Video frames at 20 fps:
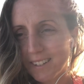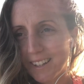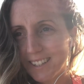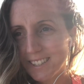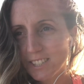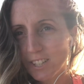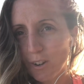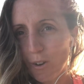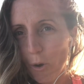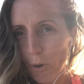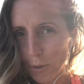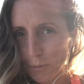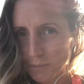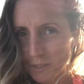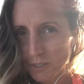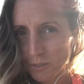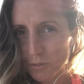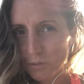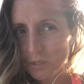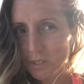like to
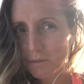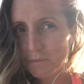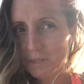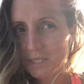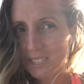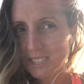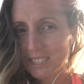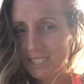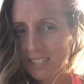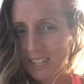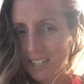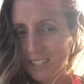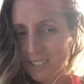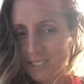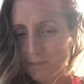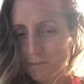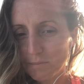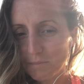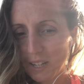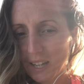homeschool them and to take
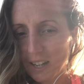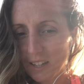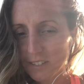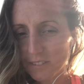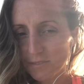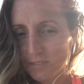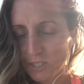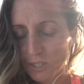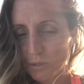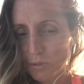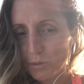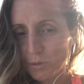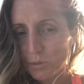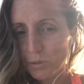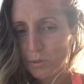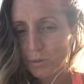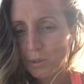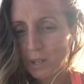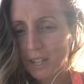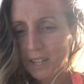them out of
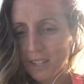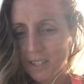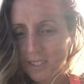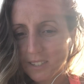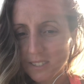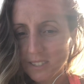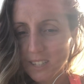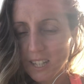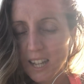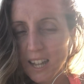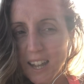school. And